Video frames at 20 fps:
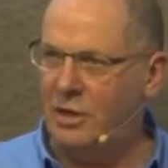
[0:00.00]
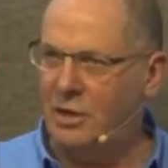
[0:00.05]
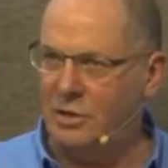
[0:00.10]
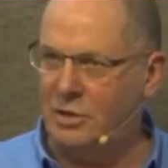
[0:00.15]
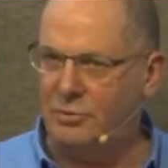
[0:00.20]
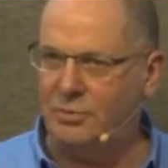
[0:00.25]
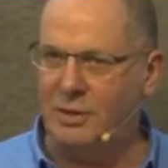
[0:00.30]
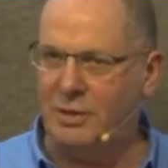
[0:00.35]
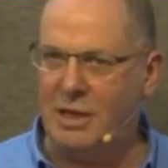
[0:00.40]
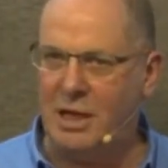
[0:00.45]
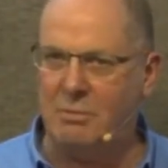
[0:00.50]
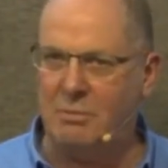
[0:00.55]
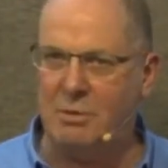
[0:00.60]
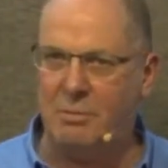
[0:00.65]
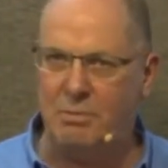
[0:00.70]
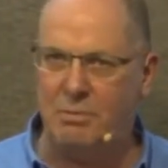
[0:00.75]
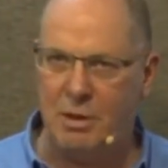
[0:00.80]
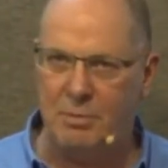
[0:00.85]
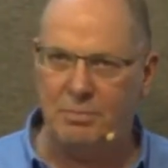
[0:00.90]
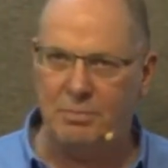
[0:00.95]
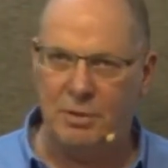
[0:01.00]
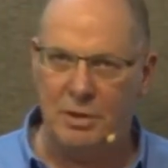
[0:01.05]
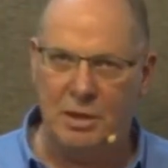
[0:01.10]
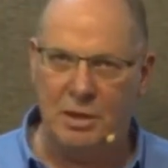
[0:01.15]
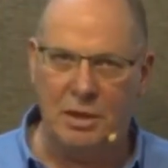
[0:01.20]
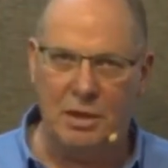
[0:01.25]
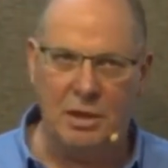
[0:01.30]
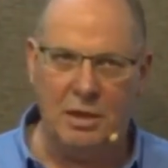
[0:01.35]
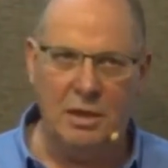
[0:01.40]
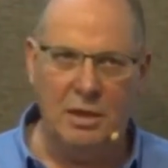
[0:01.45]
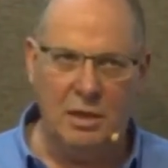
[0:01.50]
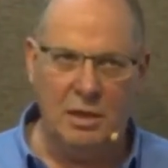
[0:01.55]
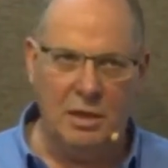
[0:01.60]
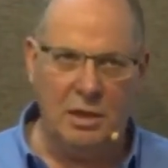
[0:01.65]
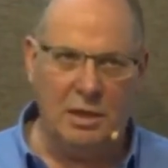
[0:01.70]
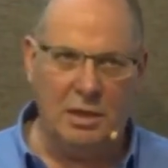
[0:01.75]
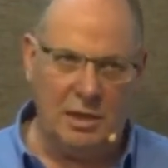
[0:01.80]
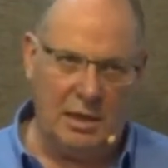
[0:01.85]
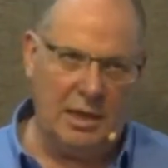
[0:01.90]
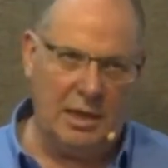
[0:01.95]
It's become a popular
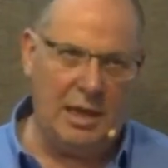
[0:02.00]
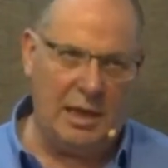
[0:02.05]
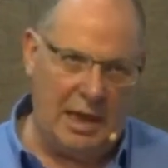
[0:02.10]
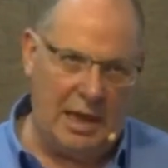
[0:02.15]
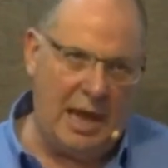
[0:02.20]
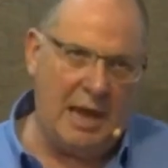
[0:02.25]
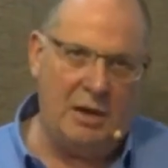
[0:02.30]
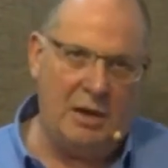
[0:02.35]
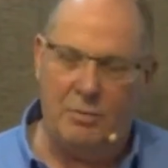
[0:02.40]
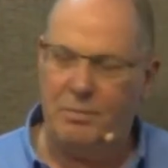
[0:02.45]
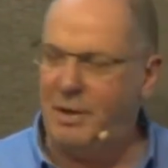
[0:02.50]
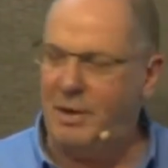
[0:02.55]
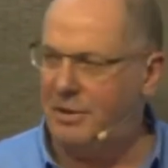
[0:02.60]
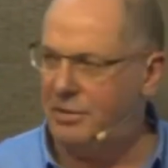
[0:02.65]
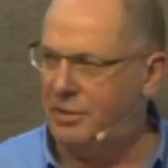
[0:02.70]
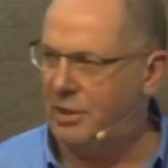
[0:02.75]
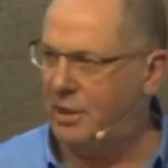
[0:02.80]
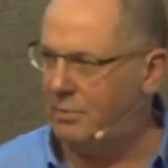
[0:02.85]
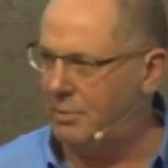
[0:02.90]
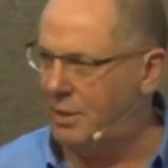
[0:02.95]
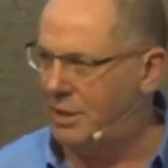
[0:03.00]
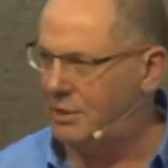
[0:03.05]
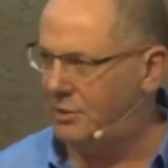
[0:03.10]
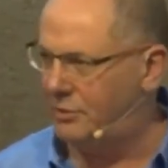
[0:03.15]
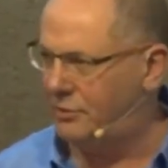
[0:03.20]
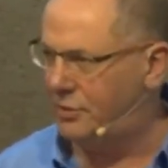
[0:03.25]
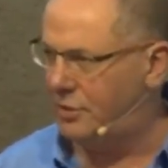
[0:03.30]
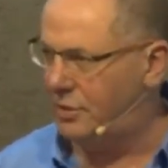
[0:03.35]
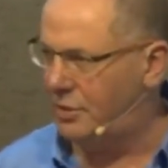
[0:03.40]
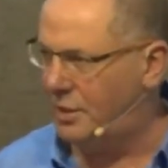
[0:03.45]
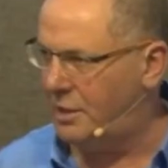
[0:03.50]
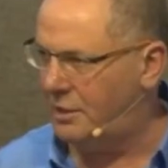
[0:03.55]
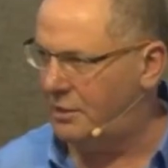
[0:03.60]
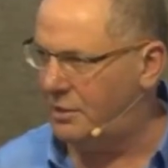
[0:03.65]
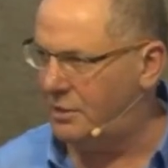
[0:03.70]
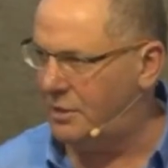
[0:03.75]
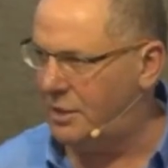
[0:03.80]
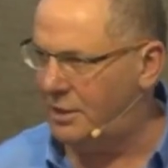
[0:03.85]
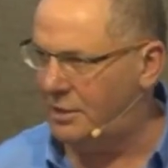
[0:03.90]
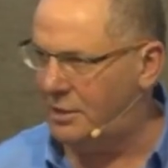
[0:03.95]
uh, allopathic medicine that,
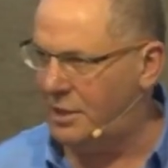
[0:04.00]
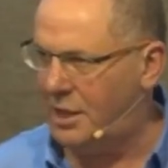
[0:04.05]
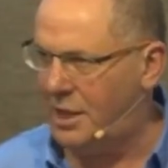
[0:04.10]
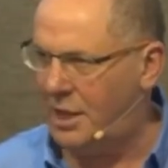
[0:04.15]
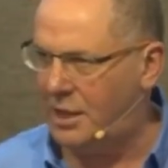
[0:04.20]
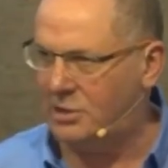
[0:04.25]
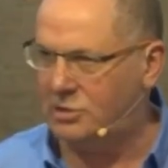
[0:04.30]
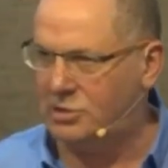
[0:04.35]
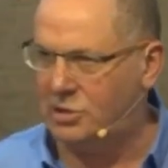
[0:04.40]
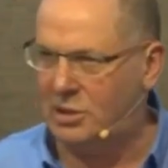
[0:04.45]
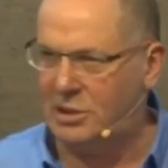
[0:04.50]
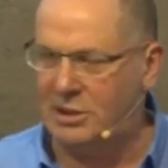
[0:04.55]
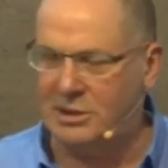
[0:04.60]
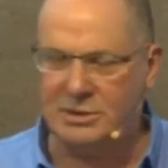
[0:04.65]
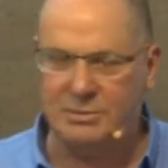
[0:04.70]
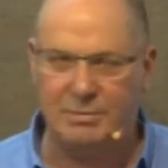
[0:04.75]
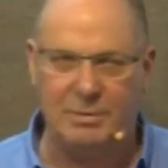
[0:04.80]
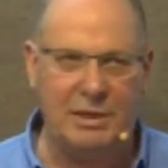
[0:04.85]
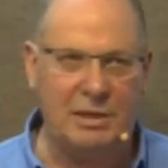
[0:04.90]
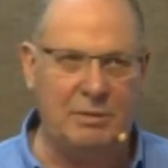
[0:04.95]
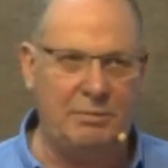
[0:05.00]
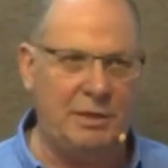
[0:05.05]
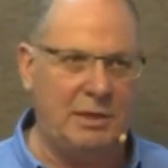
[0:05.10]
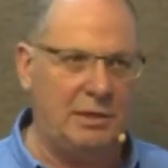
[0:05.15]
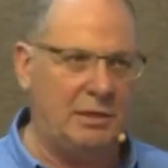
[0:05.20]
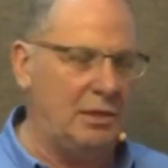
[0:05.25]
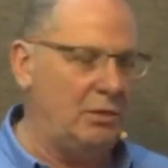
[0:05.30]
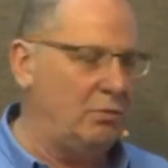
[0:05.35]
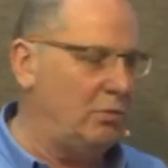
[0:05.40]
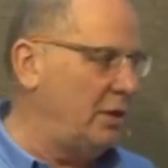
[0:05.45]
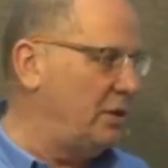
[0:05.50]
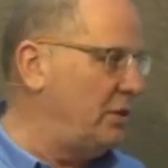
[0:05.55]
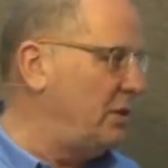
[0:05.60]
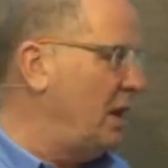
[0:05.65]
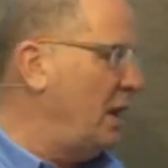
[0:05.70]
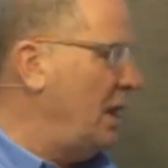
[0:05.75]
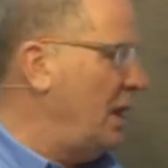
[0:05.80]
that they're actually experimenting with.